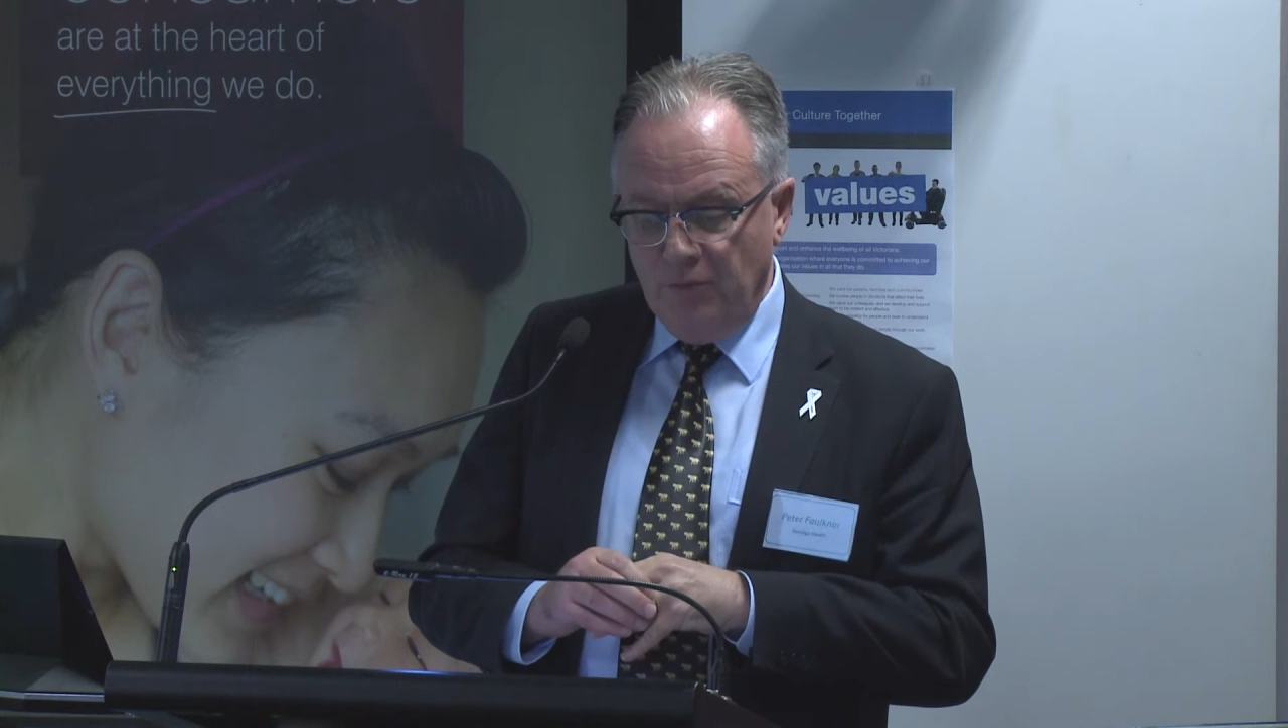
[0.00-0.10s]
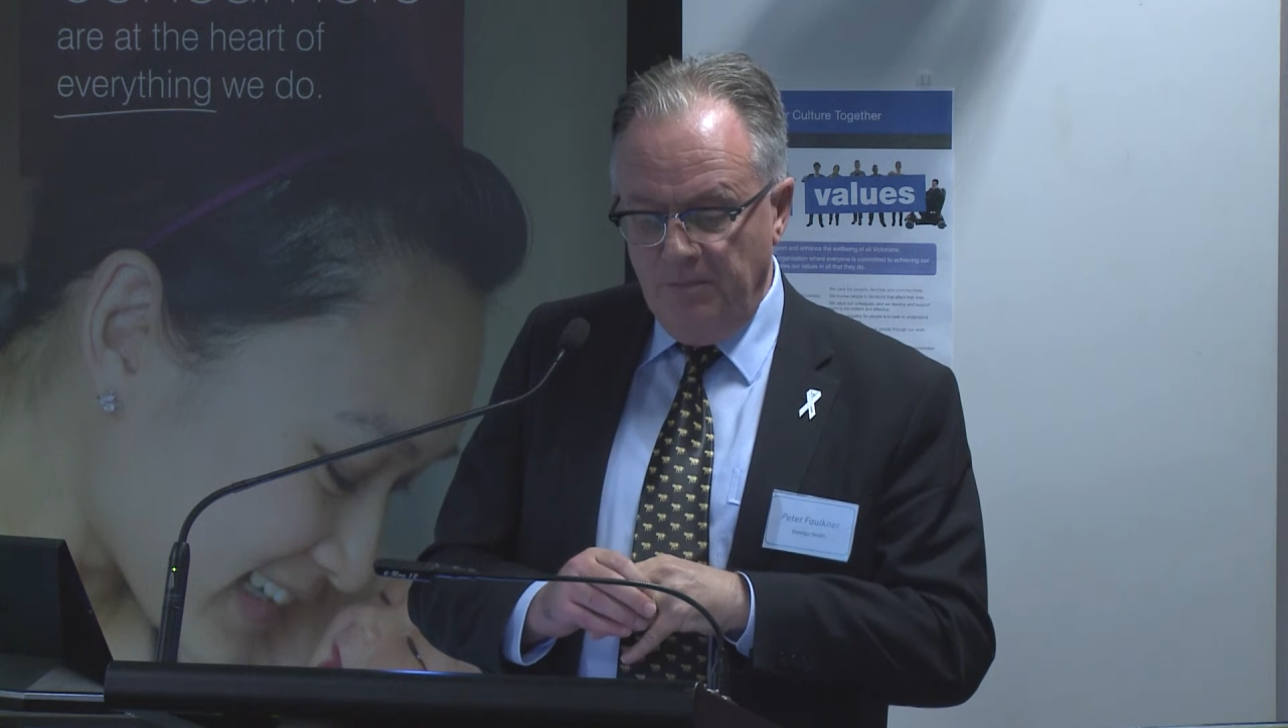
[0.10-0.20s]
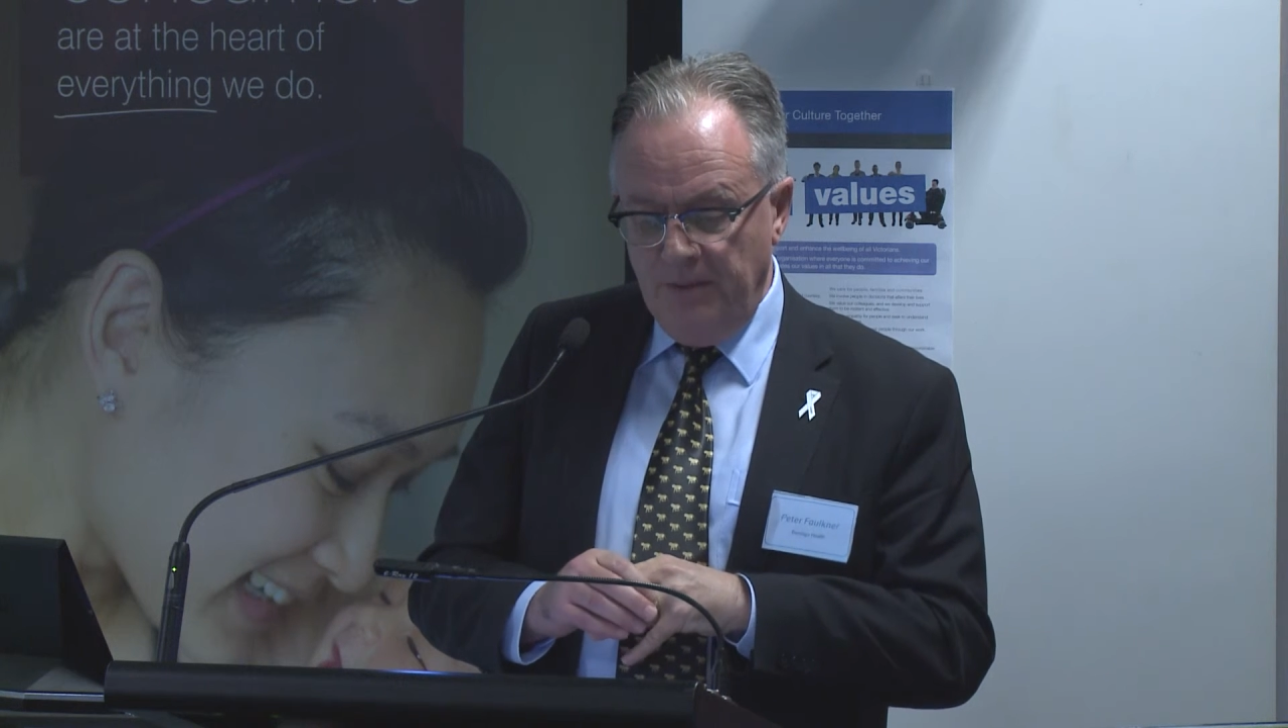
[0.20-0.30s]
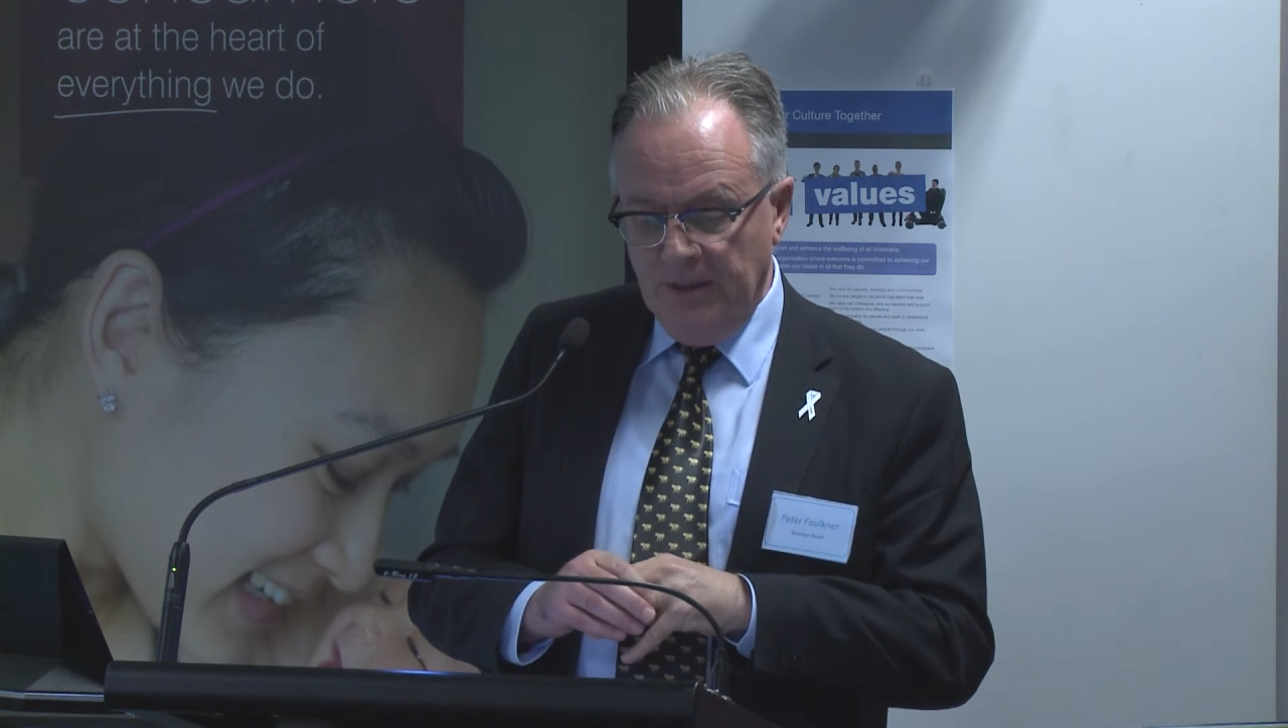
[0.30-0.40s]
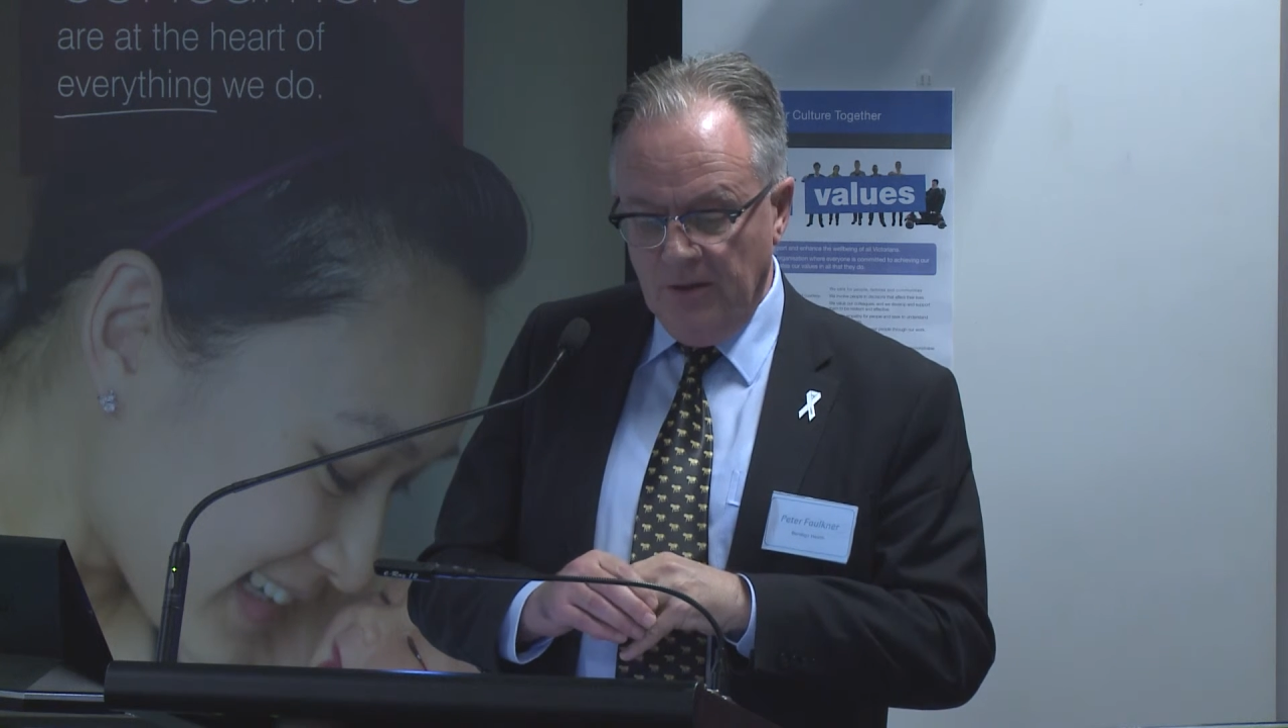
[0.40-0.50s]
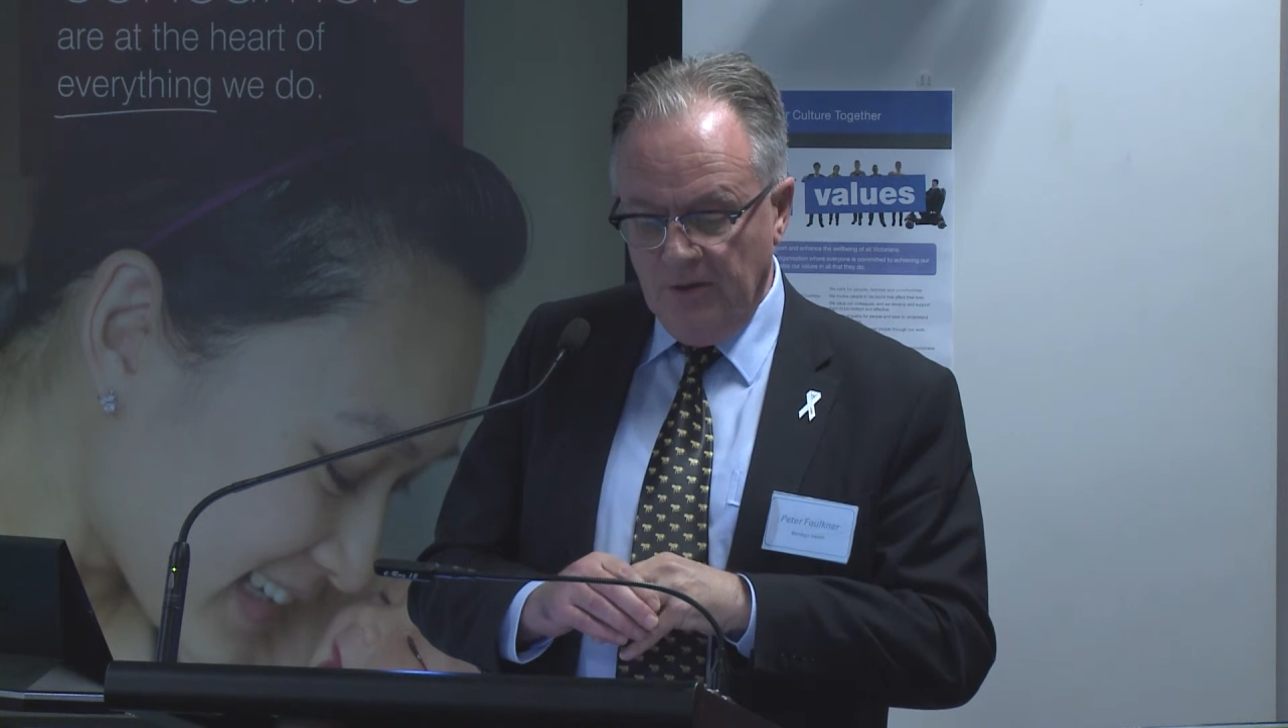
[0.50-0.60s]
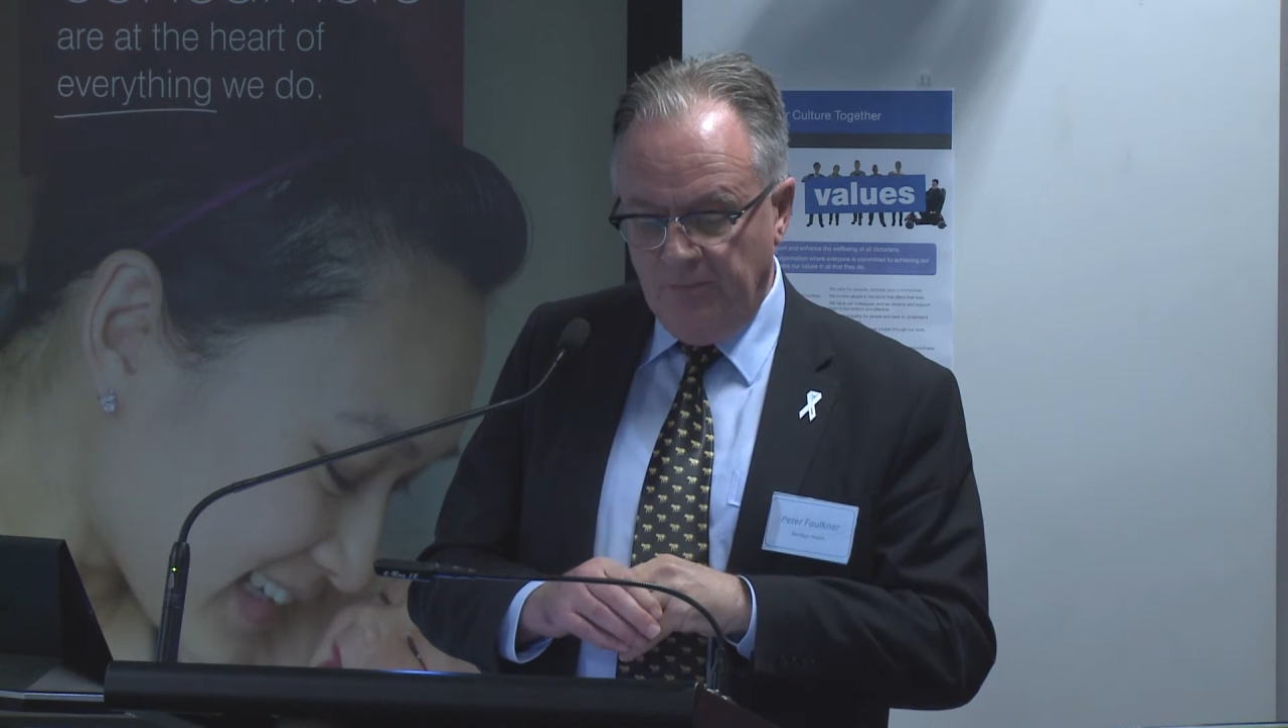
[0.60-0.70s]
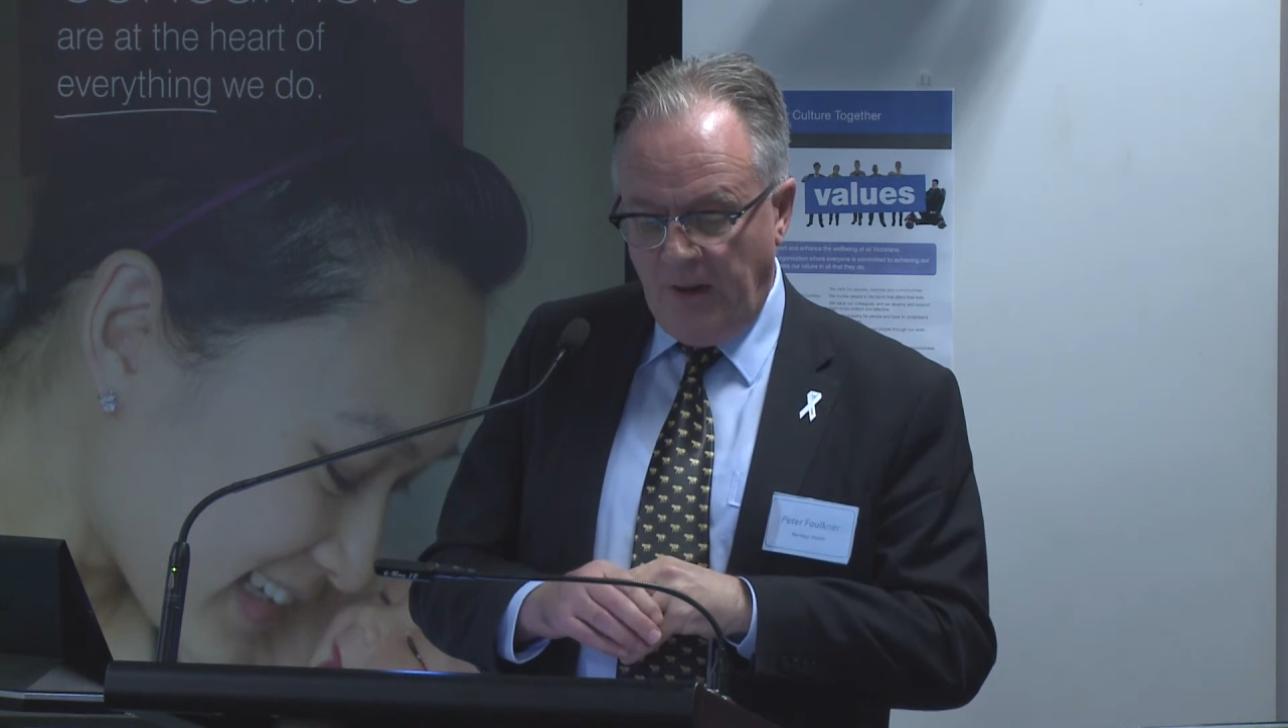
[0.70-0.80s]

build